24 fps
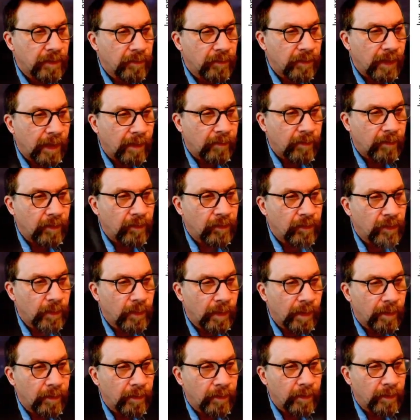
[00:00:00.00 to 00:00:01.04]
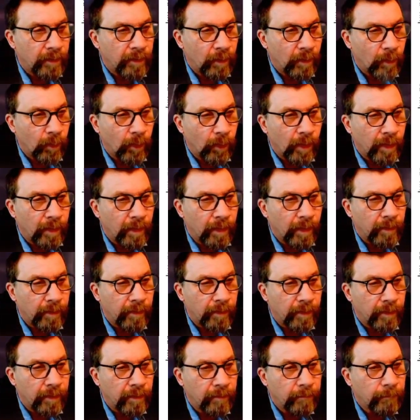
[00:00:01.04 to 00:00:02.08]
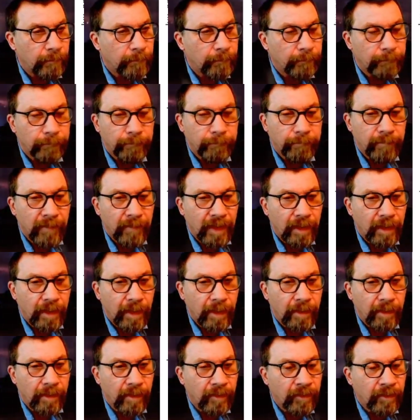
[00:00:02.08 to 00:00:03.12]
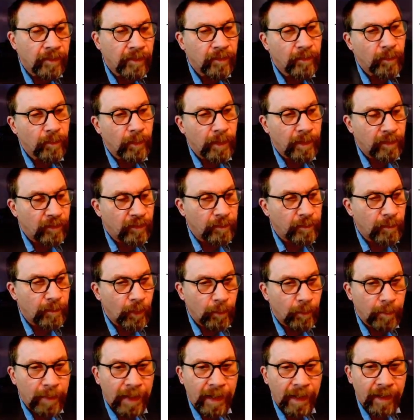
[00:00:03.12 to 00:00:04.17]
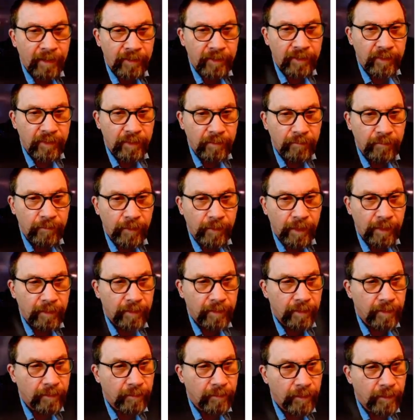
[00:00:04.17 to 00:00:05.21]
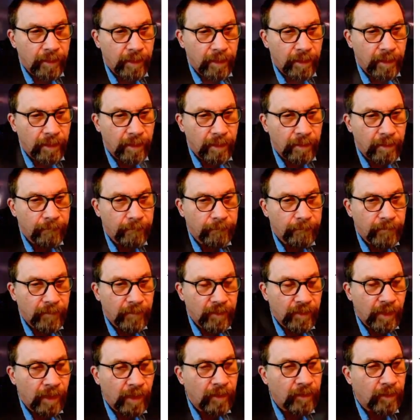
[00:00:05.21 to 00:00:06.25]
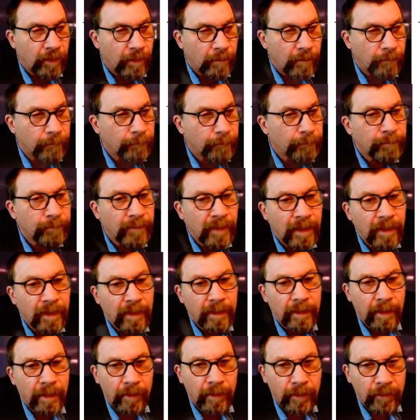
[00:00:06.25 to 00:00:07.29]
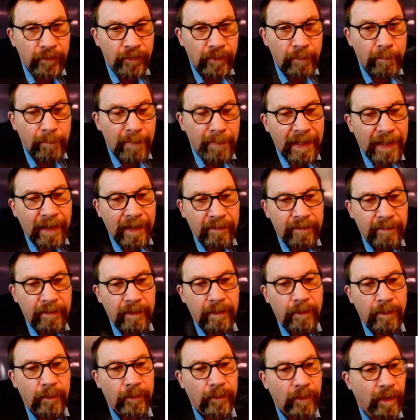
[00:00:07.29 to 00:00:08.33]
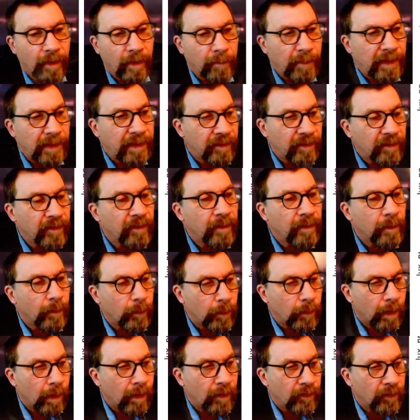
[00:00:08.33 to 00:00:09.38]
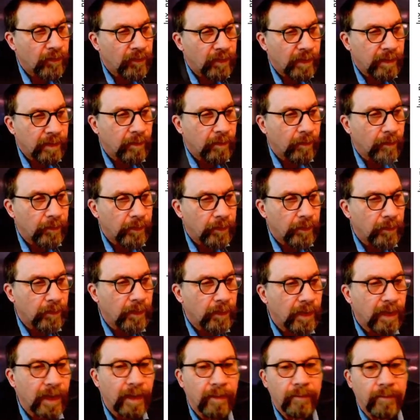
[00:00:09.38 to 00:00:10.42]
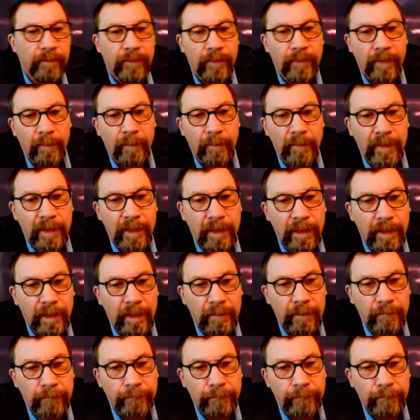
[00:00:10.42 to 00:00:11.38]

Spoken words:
down to 200 or 100. This is when smoke passes in front of the sensor. Now there's some math that goes on, but this is the raw signal you get from the